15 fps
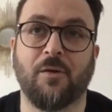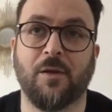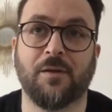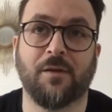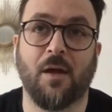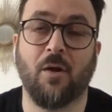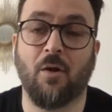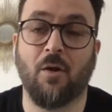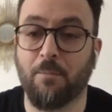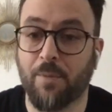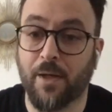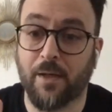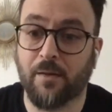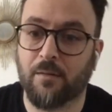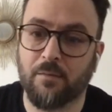units and
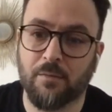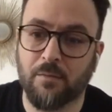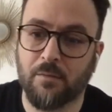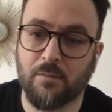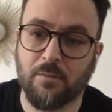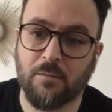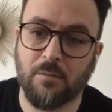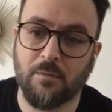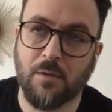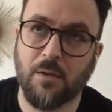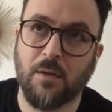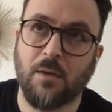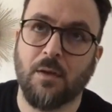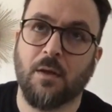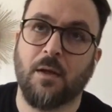compare,
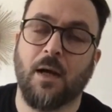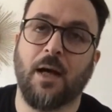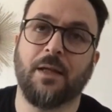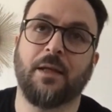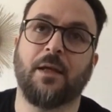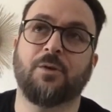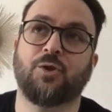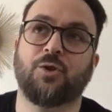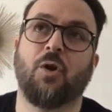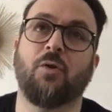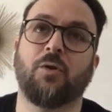and then show